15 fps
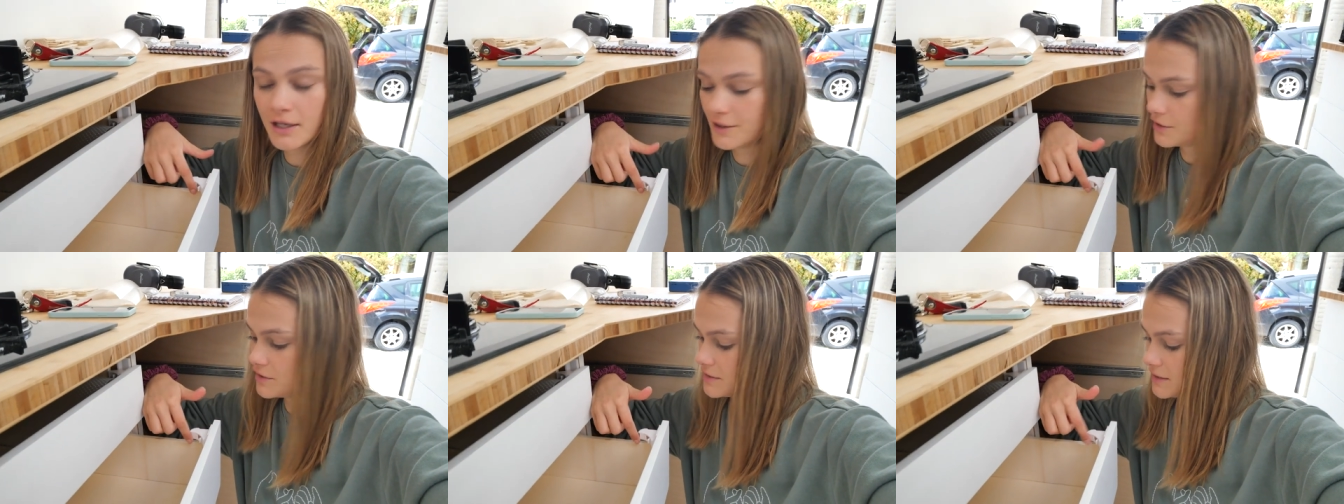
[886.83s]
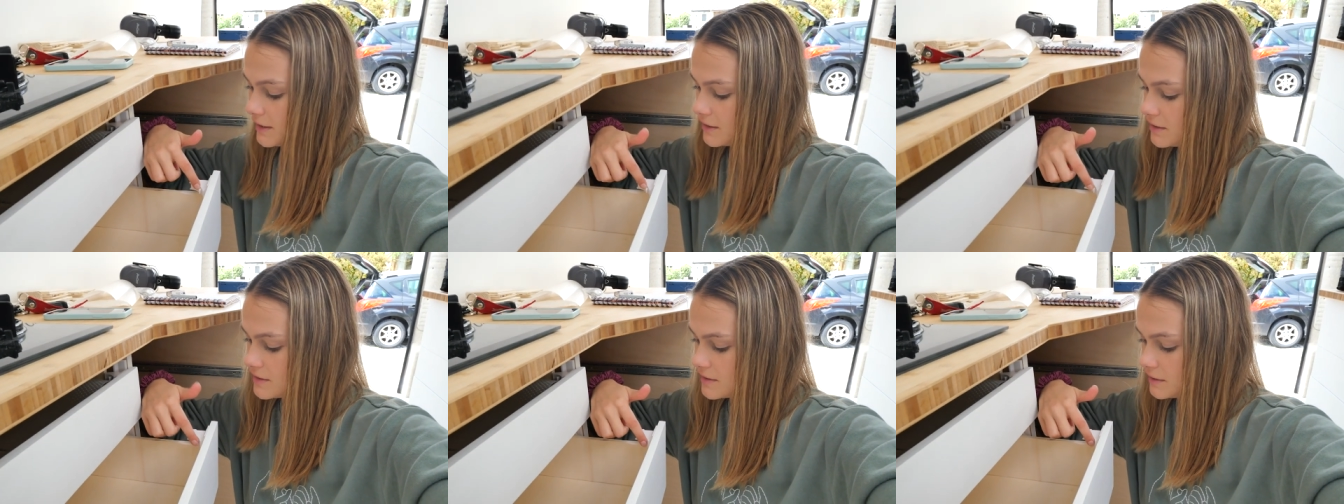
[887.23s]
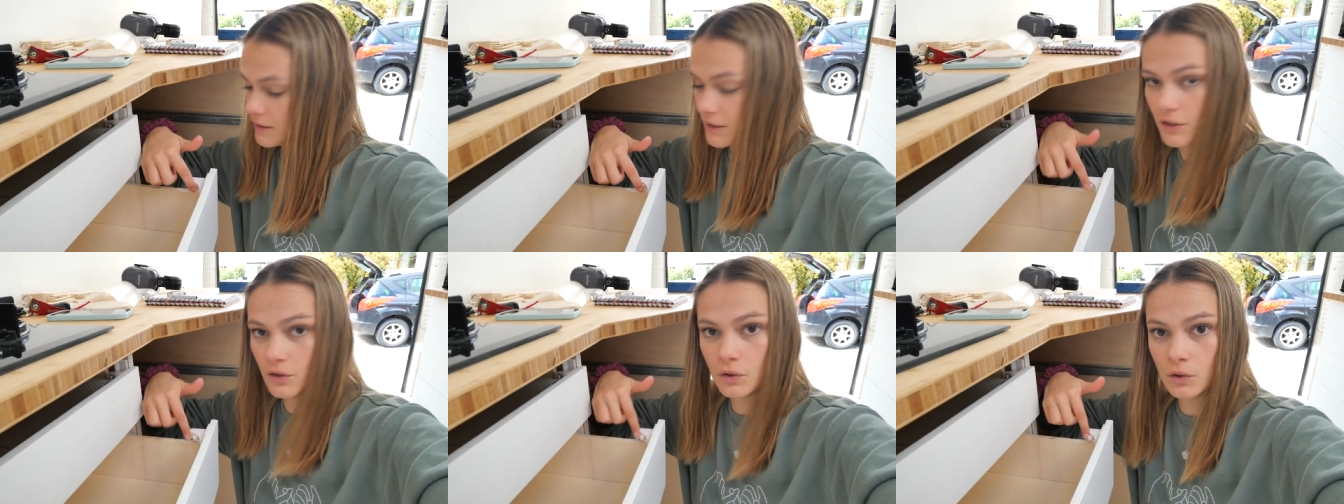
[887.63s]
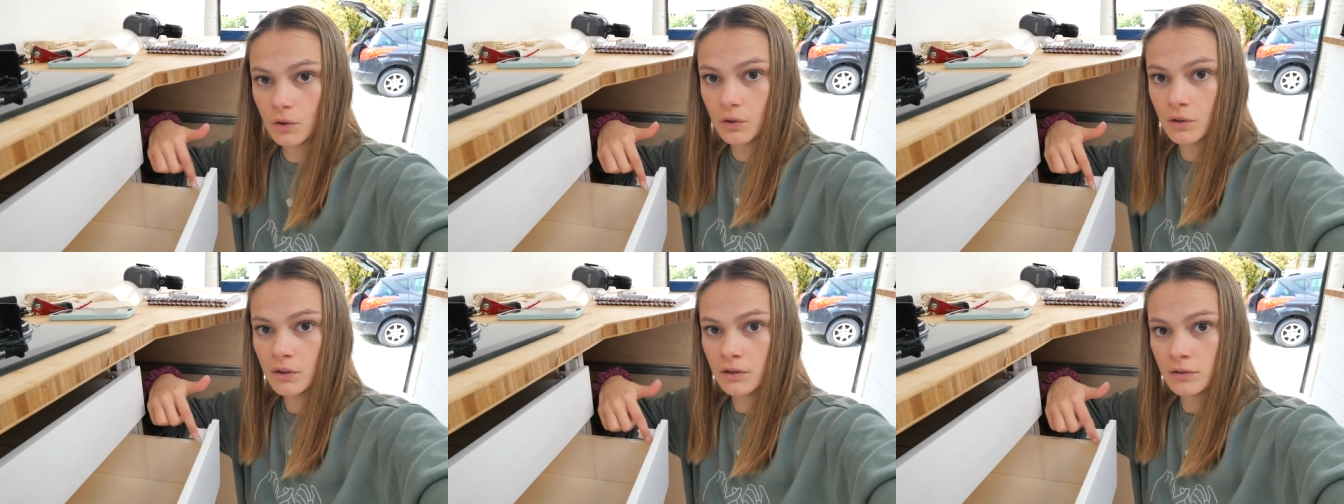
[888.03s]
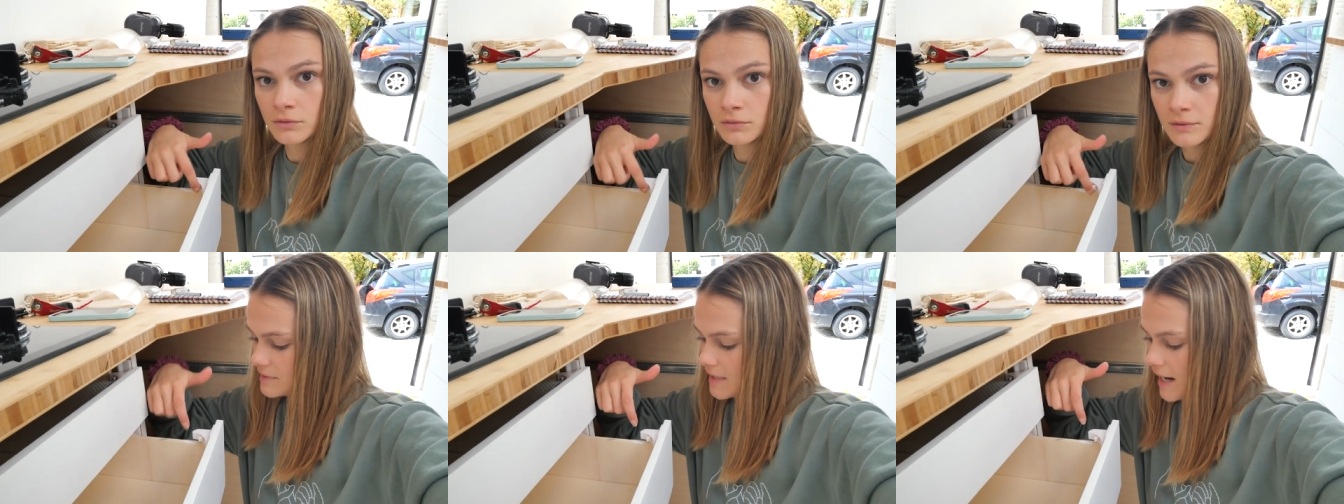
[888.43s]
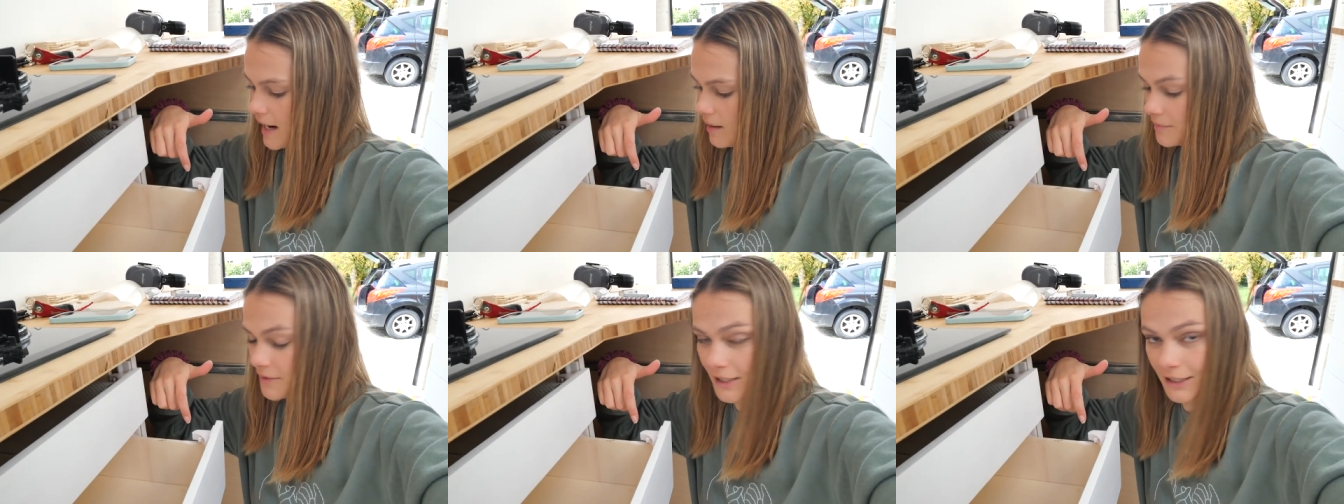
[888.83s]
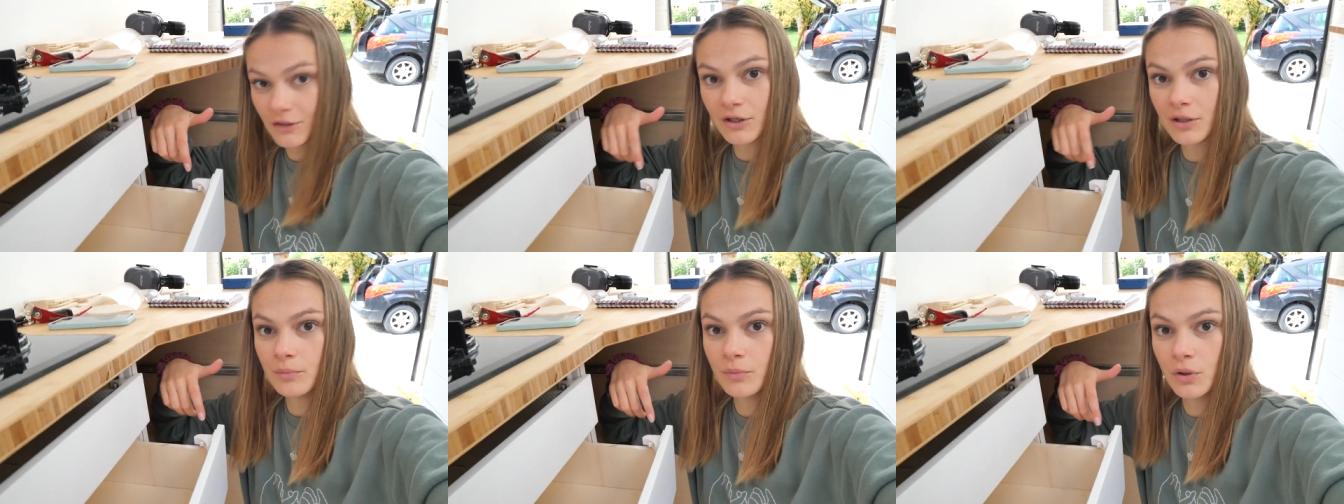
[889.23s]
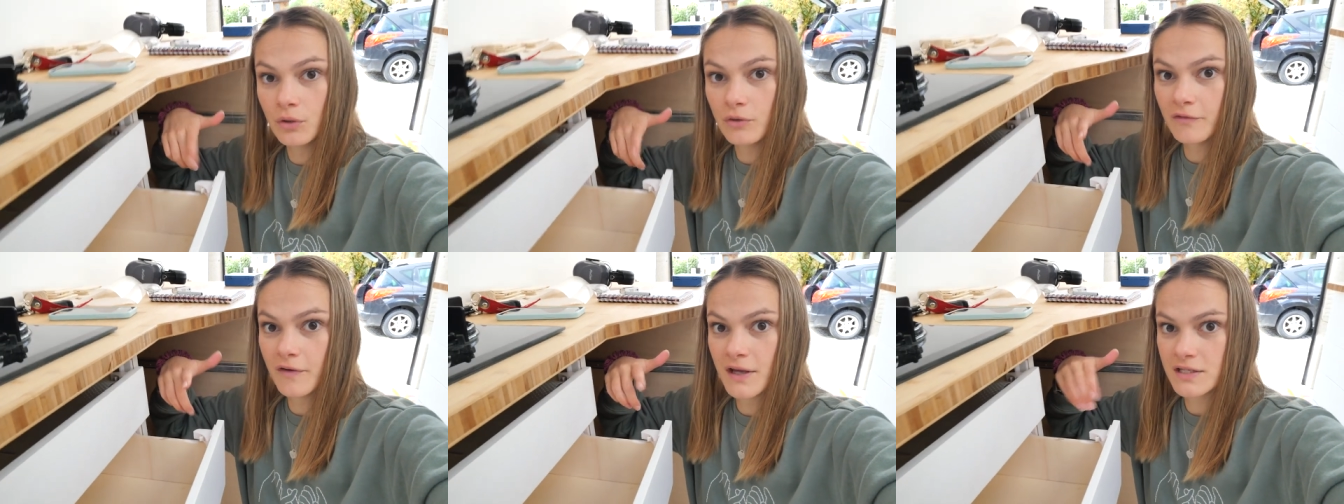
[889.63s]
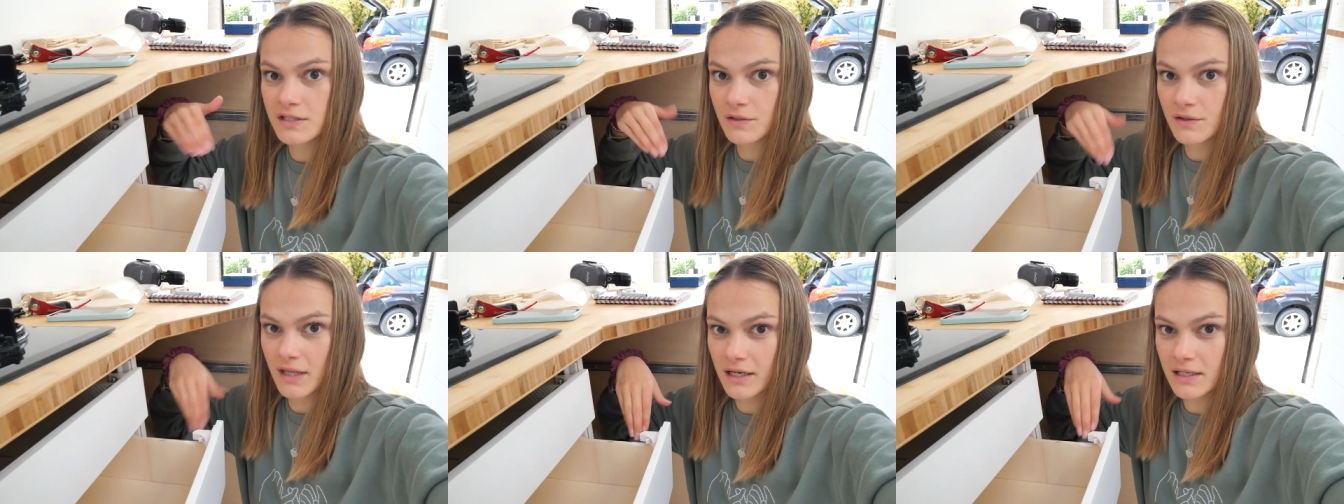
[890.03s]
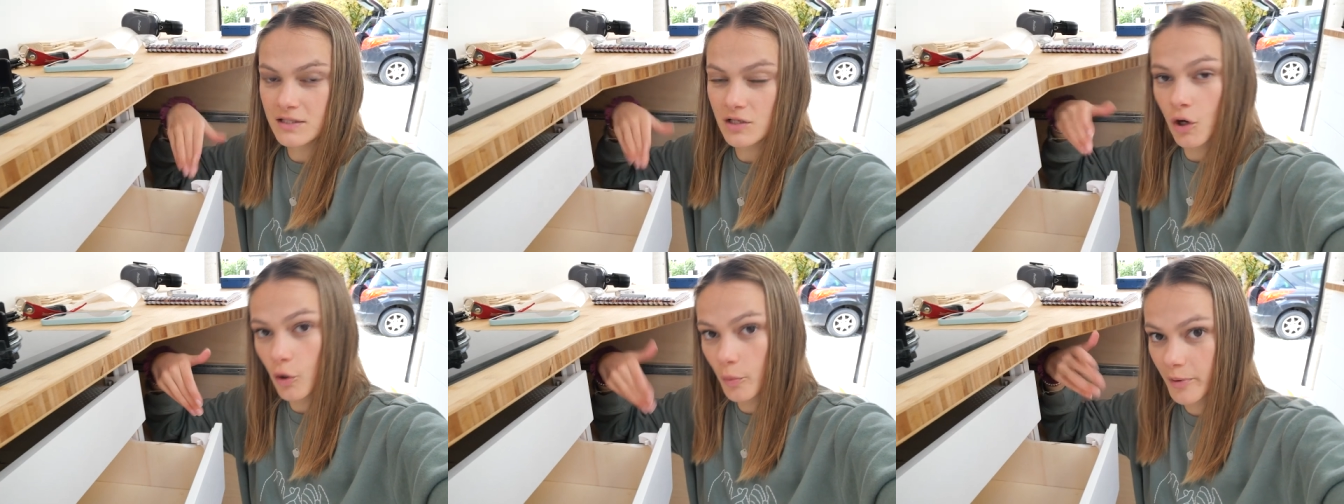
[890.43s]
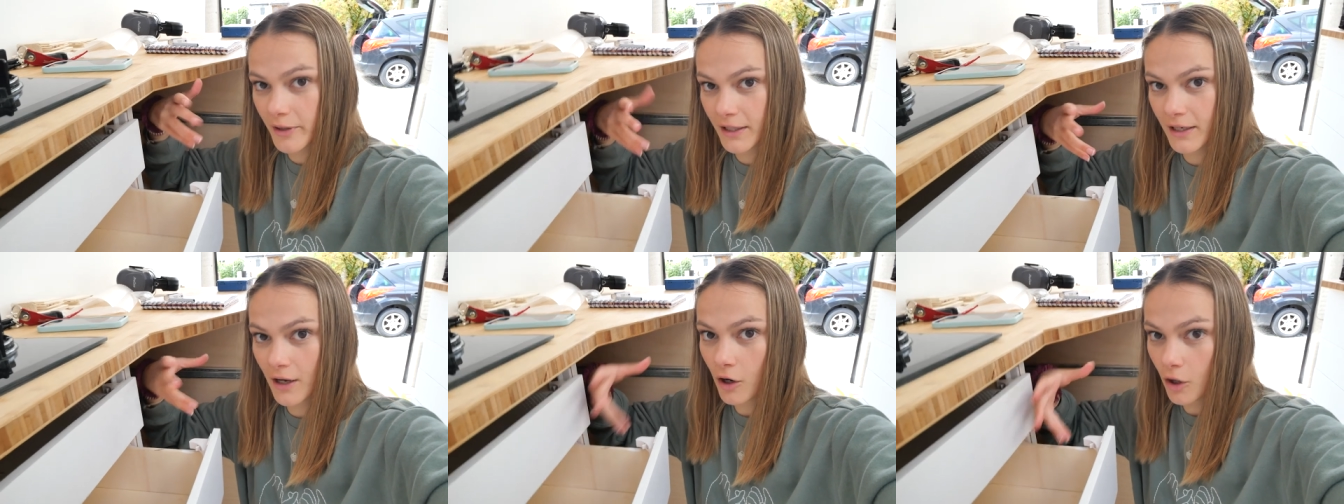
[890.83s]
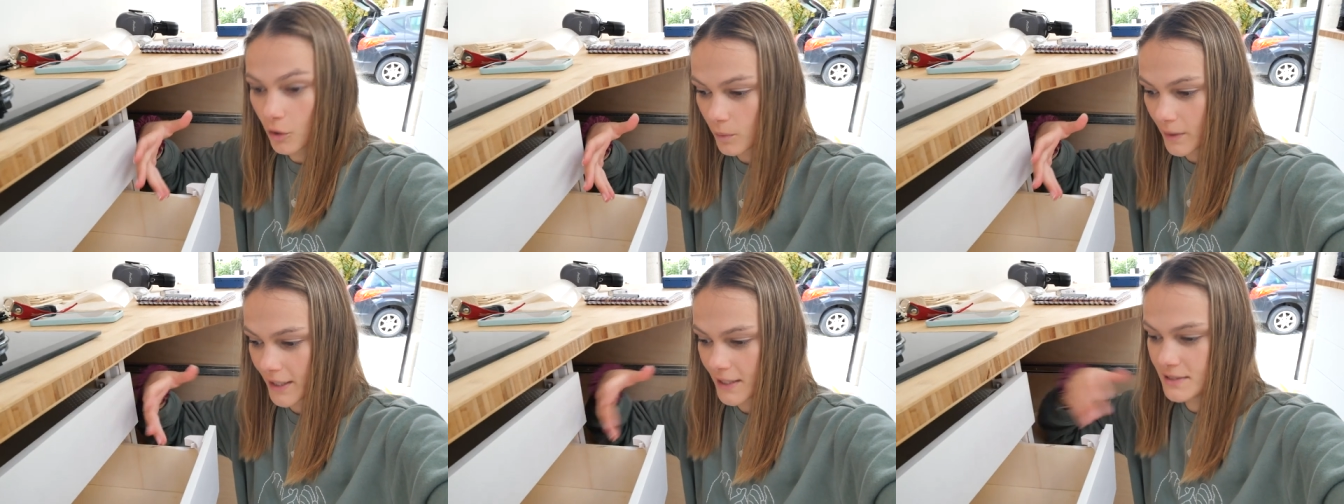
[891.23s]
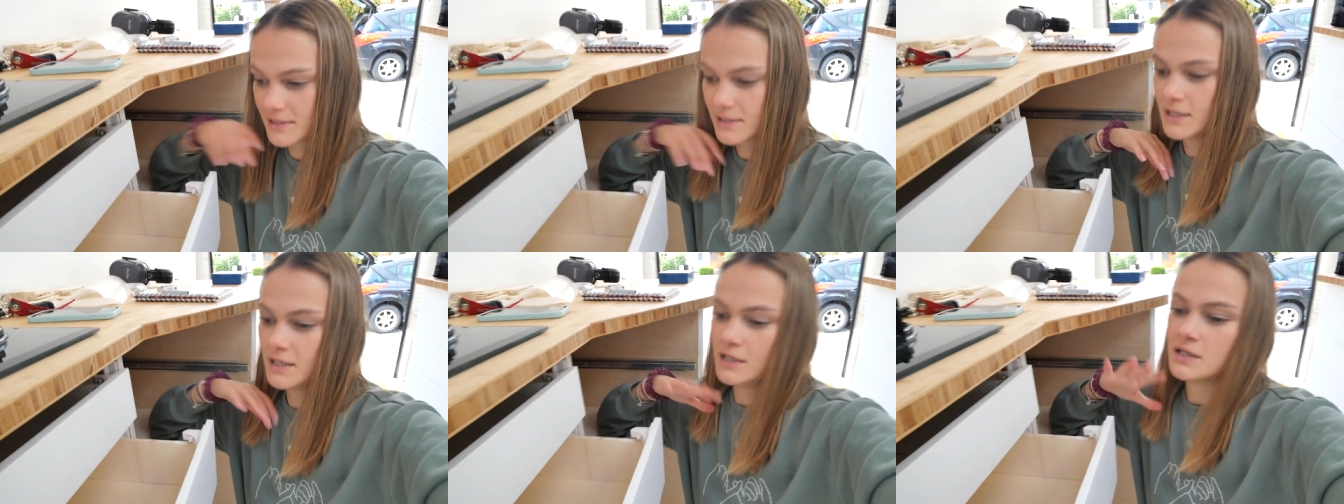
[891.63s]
There's like this little tab that you can move so that it's open always.